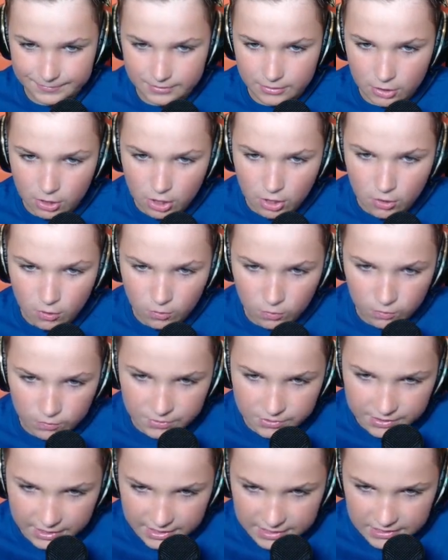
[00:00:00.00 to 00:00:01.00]
Oh,
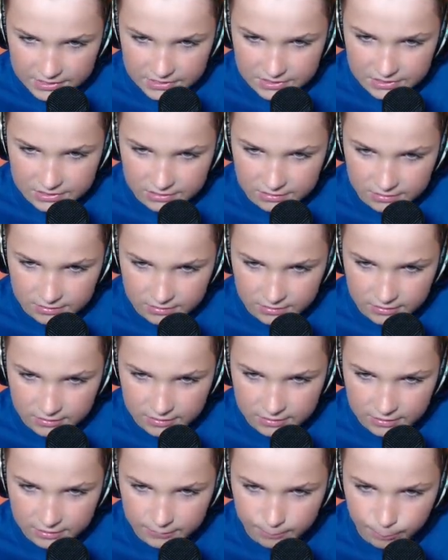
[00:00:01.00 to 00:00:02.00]
there's...
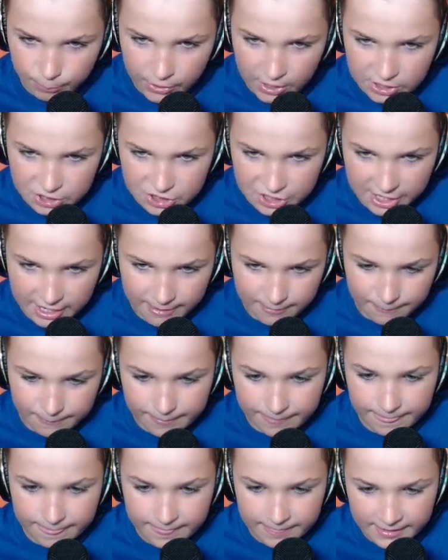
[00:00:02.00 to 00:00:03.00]
Punch
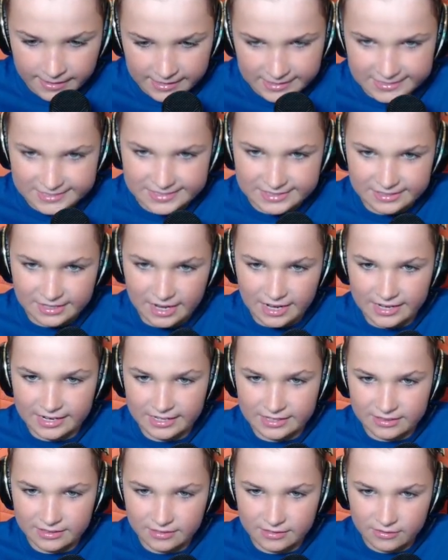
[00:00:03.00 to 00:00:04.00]
him! He's not
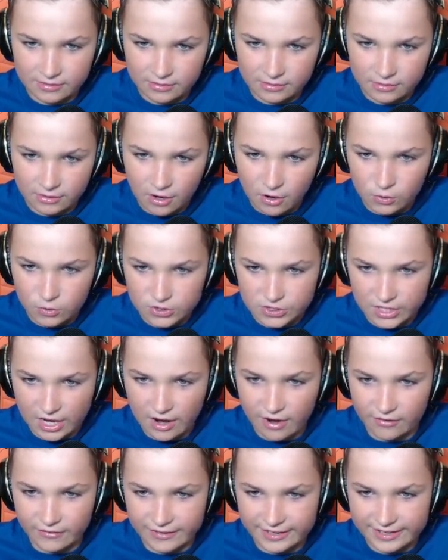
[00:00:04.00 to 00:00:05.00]
in... Oh,
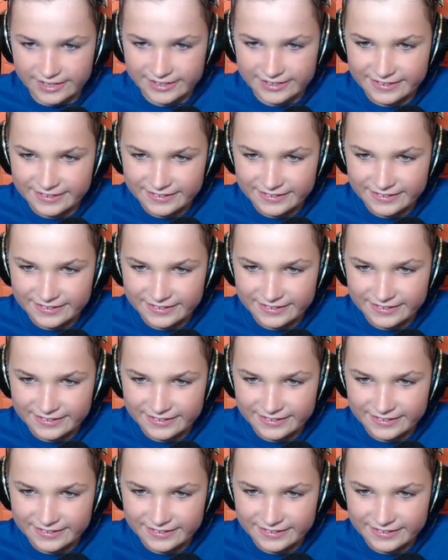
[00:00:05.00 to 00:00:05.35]
sorry.